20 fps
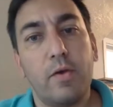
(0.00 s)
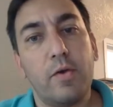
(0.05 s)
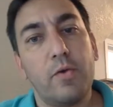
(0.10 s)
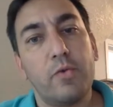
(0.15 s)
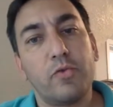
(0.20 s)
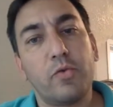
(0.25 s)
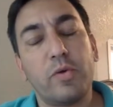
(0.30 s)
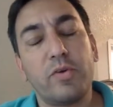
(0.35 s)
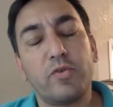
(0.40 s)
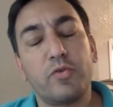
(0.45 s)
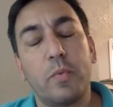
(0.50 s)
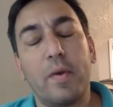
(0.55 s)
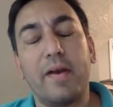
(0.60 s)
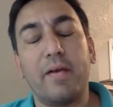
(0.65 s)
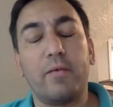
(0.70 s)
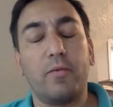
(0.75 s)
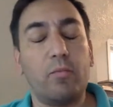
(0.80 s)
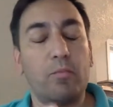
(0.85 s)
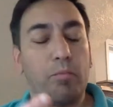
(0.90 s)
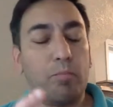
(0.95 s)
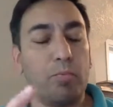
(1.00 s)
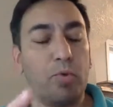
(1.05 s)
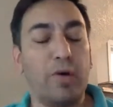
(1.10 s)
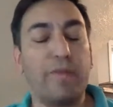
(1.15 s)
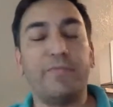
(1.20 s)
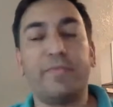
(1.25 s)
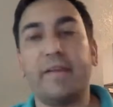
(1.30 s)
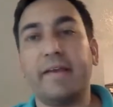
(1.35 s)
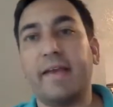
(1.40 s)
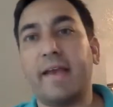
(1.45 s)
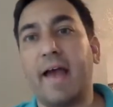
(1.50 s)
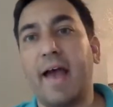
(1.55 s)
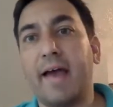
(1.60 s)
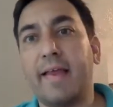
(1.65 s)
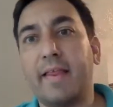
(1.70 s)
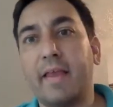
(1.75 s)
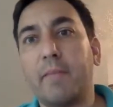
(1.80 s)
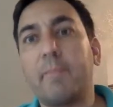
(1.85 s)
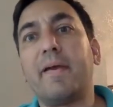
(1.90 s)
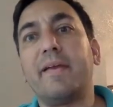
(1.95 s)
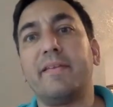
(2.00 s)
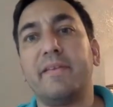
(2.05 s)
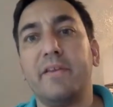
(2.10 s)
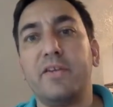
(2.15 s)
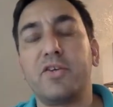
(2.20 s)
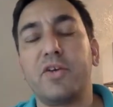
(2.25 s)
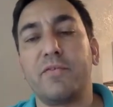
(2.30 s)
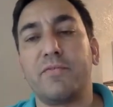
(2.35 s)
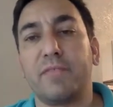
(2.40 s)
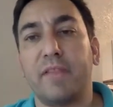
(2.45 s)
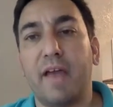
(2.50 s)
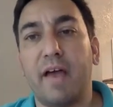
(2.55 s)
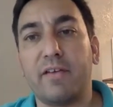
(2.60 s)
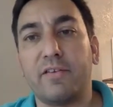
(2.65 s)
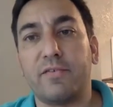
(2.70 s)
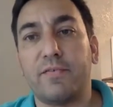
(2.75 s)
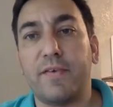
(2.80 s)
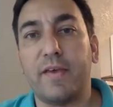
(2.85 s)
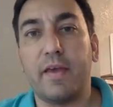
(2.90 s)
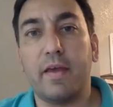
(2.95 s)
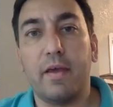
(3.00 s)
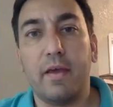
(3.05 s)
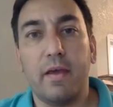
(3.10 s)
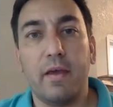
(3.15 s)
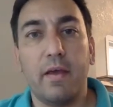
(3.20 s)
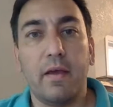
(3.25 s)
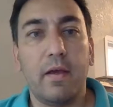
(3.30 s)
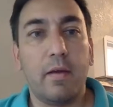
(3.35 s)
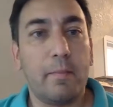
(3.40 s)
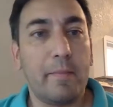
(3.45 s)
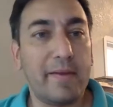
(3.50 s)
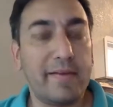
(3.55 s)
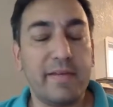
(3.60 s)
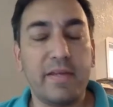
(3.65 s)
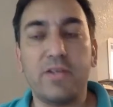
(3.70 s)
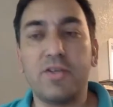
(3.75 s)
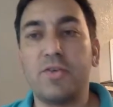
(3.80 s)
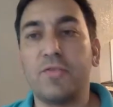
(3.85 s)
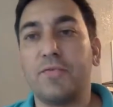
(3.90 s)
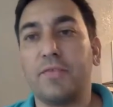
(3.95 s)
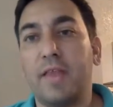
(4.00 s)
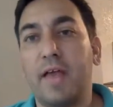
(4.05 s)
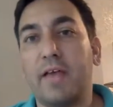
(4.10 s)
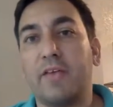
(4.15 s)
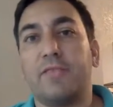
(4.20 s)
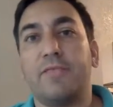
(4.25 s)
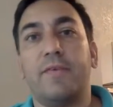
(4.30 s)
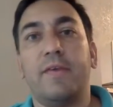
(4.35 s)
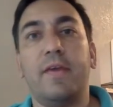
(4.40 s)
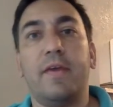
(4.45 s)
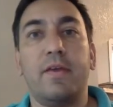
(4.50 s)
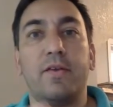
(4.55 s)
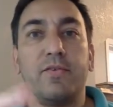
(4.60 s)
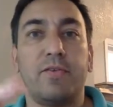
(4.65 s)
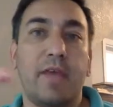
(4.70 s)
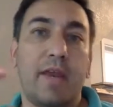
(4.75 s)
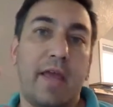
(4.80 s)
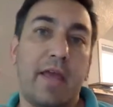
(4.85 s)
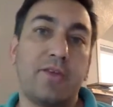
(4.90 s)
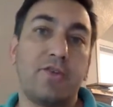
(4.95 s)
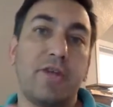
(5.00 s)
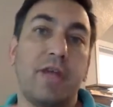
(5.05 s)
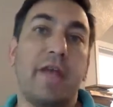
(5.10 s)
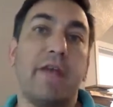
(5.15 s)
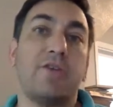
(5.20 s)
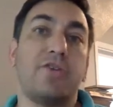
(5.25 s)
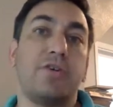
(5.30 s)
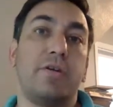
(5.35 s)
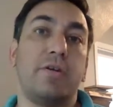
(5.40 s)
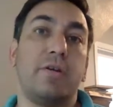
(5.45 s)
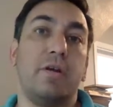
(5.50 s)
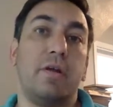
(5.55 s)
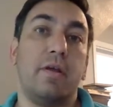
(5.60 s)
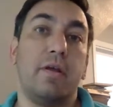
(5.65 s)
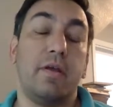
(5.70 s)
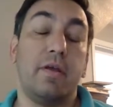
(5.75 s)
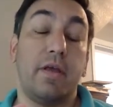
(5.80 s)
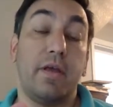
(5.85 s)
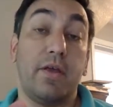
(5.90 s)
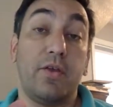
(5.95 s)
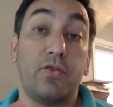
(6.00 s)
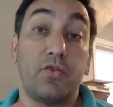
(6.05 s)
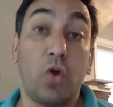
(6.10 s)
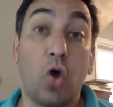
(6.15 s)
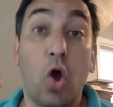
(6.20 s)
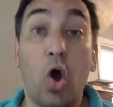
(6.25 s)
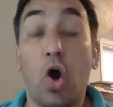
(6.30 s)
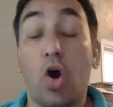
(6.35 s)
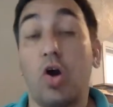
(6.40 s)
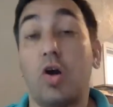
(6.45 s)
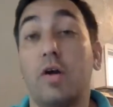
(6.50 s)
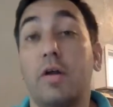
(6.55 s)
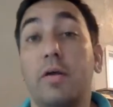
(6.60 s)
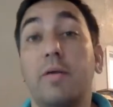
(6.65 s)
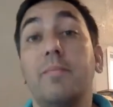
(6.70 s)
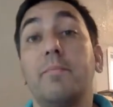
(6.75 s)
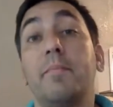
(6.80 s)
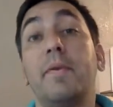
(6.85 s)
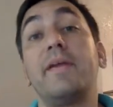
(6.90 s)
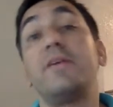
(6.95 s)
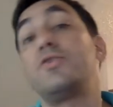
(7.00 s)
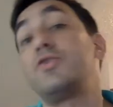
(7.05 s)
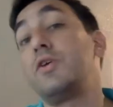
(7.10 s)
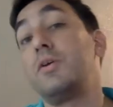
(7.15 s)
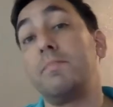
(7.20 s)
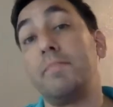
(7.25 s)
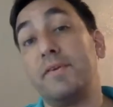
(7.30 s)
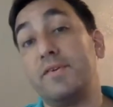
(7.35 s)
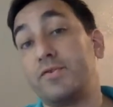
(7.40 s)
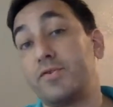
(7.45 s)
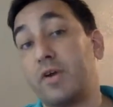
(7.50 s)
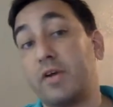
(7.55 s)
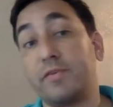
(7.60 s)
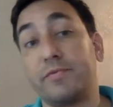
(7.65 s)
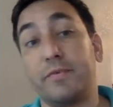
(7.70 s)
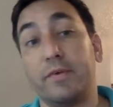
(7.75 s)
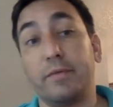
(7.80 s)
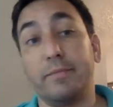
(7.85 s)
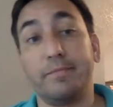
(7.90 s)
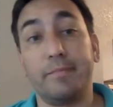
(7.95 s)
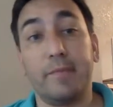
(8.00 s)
So I just want to briefly highlight my teaching philosophy. My teaching philosophy is that education is hard, but it shouldn't be stressful.